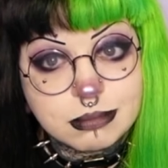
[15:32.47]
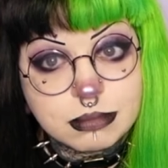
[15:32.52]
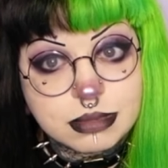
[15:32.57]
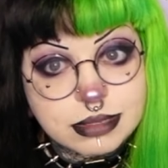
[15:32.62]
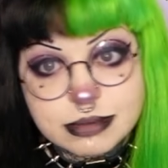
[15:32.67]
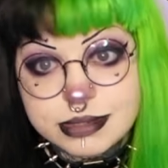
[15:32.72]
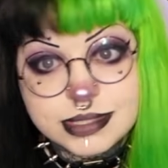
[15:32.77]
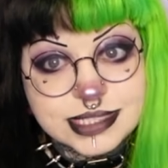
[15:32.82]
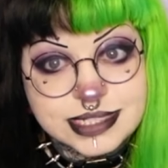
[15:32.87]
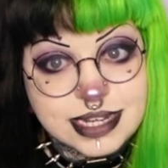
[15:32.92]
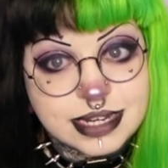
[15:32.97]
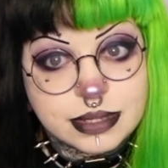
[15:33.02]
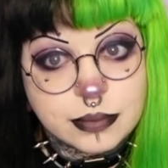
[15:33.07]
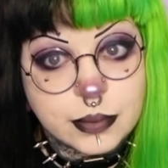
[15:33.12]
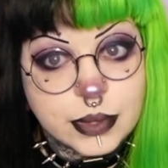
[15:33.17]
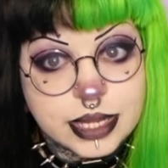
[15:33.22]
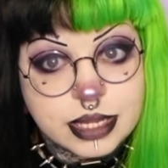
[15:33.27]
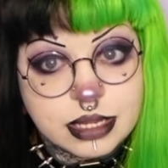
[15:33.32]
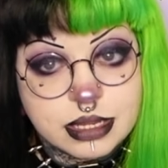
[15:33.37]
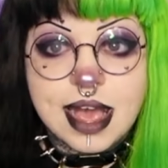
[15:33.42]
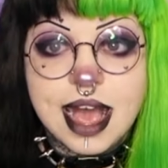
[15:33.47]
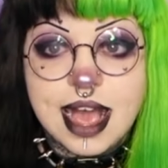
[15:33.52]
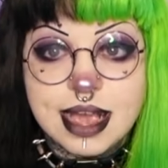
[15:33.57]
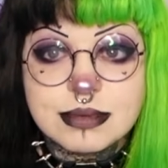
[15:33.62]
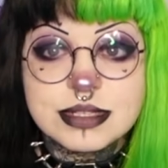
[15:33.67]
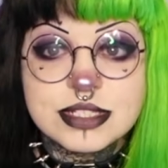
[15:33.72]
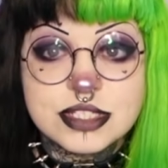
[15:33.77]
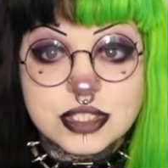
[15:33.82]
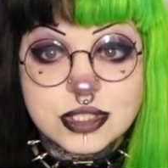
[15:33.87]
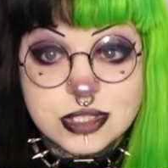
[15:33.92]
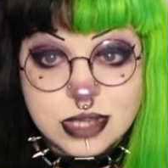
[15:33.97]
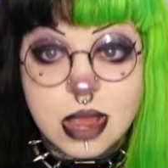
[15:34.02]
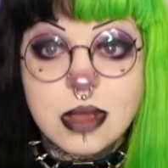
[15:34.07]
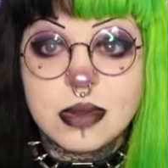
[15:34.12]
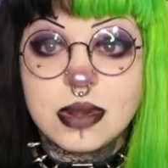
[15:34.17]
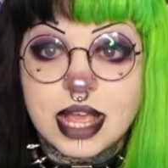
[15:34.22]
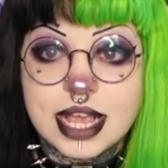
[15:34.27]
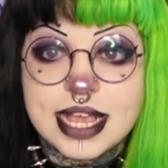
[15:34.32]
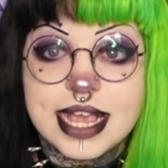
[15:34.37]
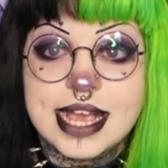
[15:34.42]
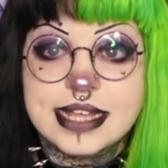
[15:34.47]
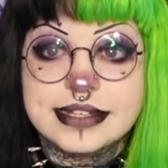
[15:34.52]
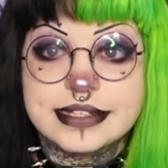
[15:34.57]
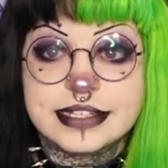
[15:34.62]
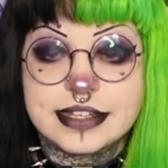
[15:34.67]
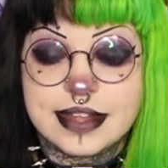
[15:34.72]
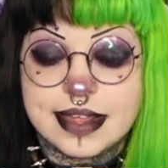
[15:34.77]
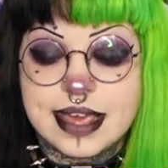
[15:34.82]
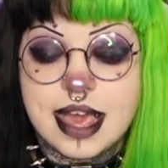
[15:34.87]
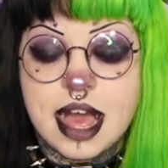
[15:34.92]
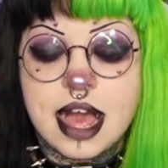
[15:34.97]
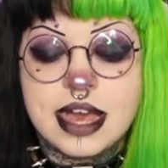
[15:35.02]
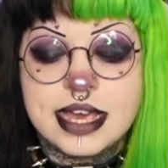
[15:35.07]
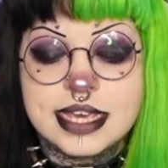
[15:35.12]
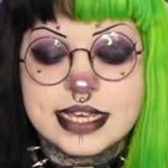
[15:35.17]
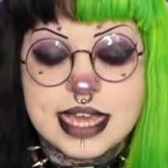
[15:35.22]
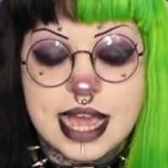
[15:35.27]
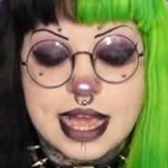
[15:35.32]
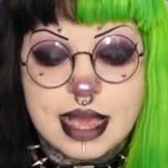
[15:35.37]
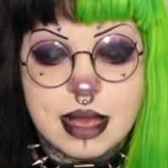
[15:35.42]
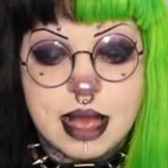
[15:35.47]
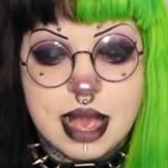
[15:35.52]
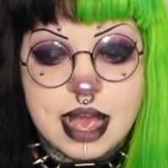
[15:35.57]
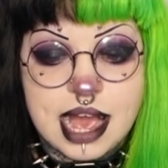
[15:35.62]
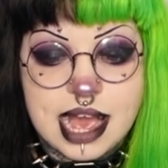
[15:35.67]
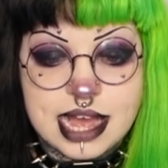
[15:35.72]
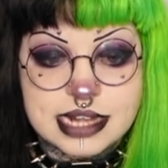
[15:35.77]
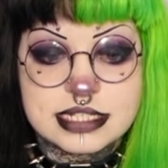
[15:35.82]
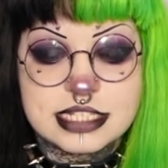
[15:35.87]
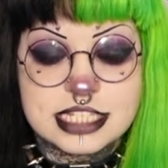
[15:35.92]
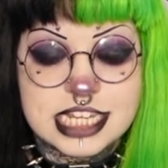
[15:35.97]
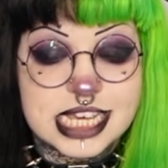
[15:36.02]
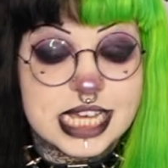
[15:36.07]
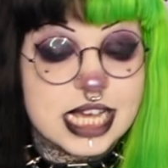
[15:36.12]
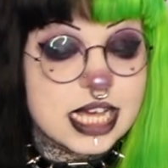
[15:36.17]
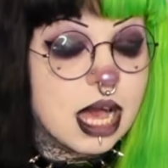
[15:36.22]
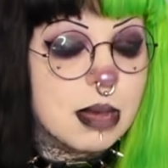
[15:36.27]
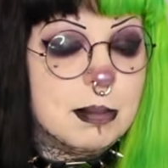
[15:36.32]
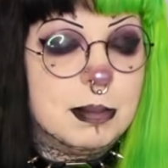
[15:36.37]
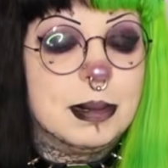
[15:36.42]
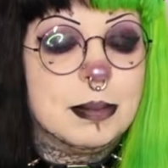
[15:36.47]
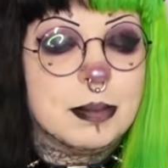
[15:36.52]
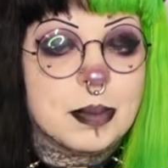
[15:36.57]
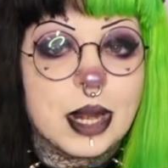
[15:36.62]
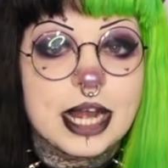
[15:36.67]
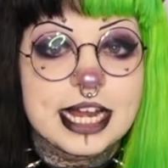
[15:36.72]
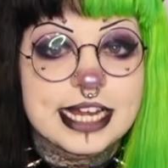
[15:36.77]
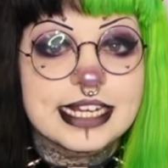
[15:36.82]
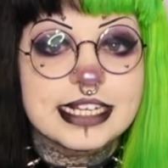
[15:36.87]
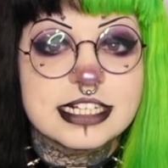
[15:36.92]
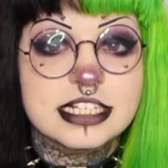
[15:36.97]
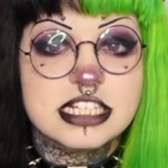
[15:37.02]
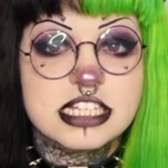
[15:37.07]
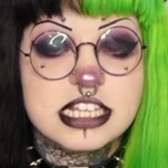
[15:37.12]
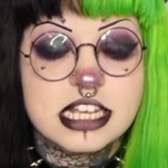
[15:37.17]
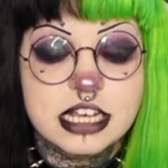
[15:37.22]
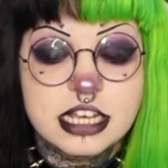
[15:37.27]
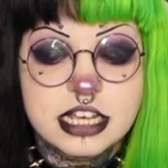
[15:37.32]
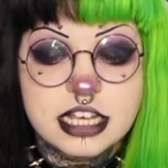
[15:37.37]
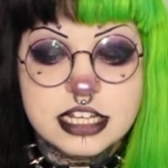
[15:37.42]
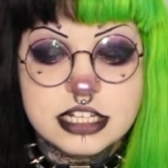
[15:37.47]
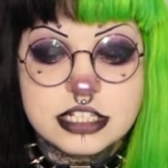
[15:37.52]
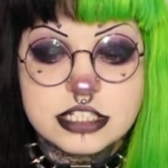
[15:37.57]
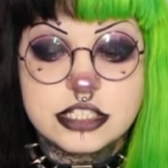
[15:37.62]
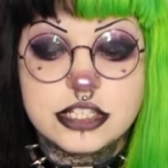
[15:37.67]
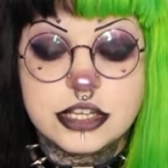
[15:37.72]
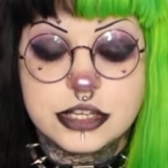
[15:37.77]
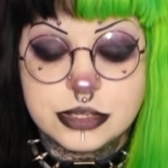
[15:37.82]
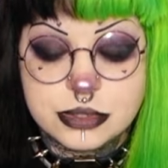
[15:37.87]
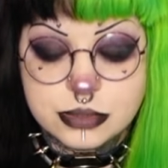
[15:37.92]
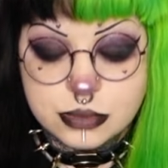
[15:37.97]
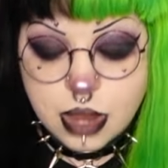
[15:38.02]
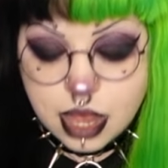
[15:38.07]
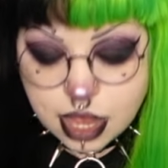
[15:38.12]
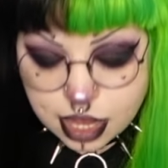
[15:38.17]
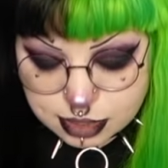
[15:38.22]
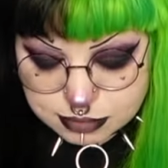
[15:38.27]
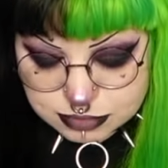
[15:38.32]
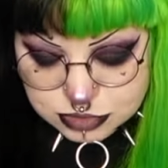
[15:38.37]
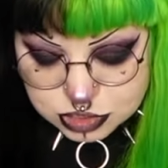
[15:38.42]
But there isn't anyway. I was so lightheaded, like I had to take a couple of breaks to